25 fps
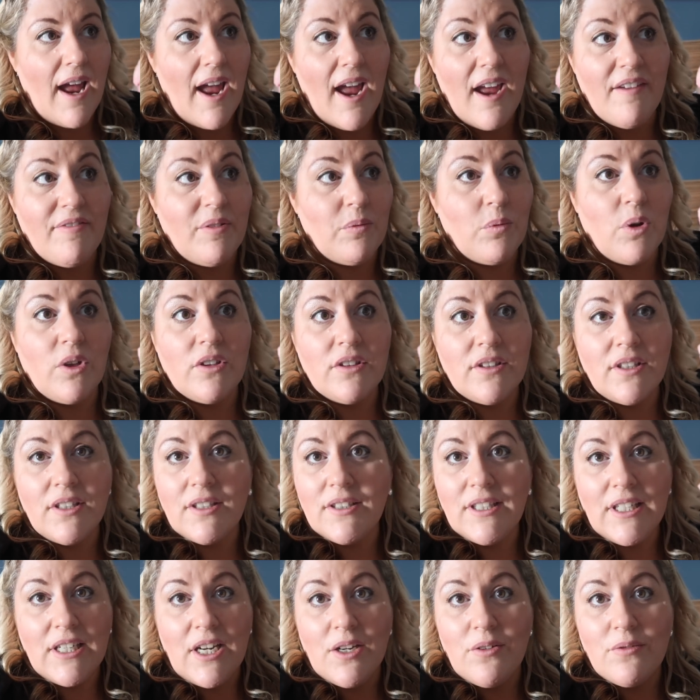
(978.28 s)
everyone
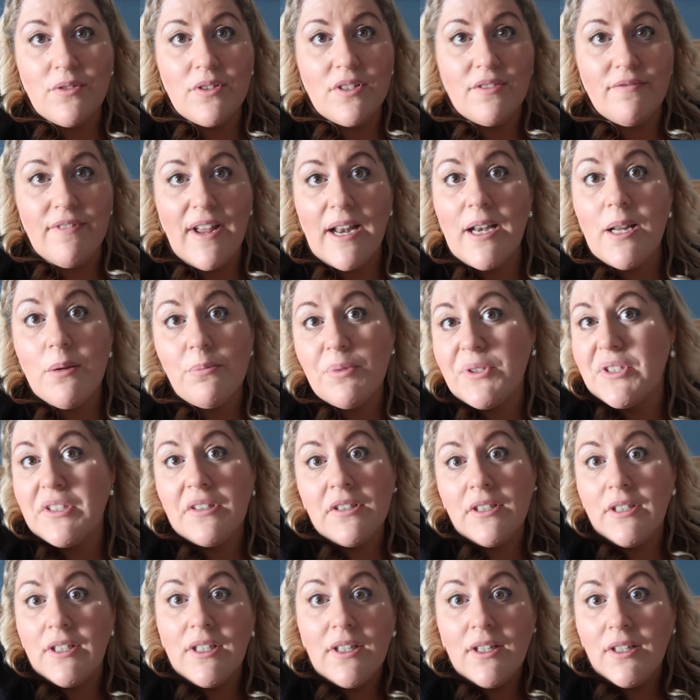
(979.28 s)
that, you know,
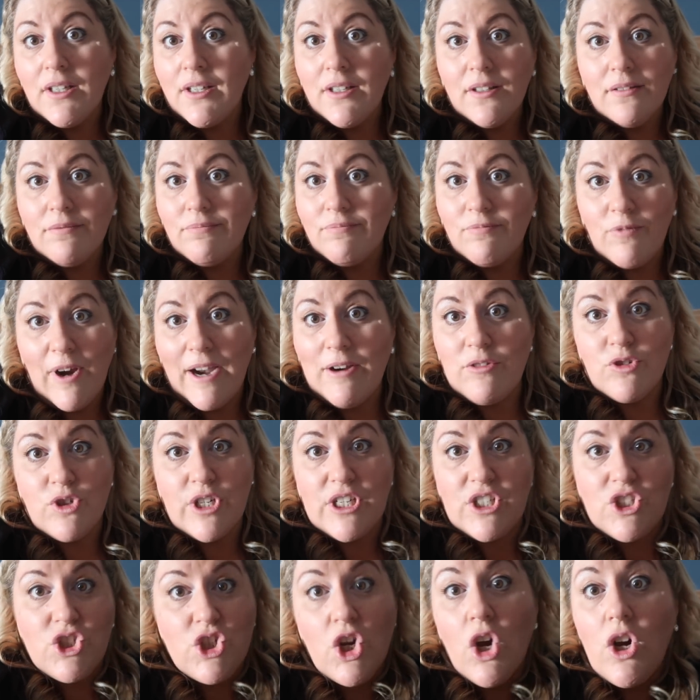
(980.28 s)
developed
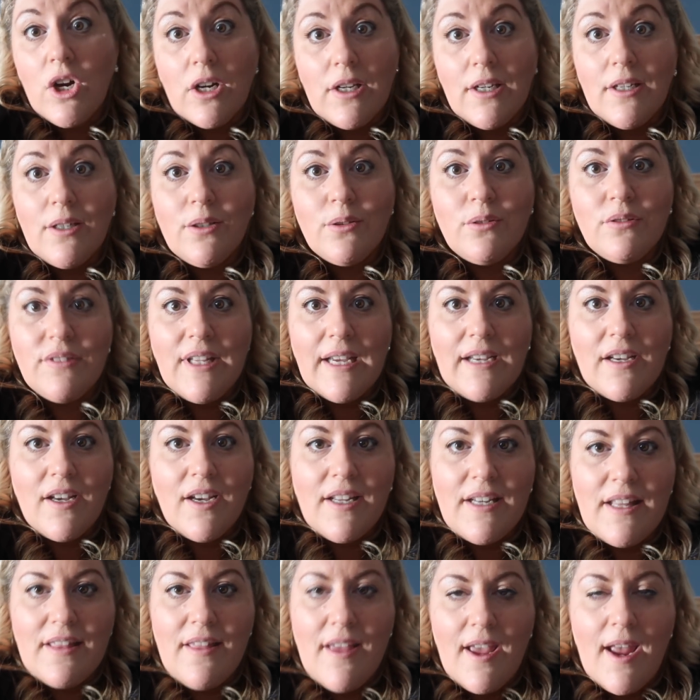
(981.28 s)
Roundtree's chocolate, all that
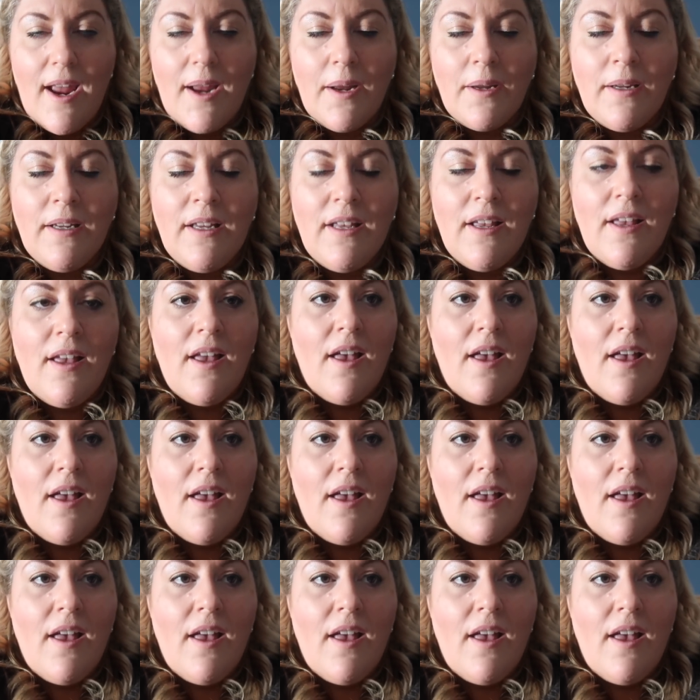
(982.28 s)
kind of thing.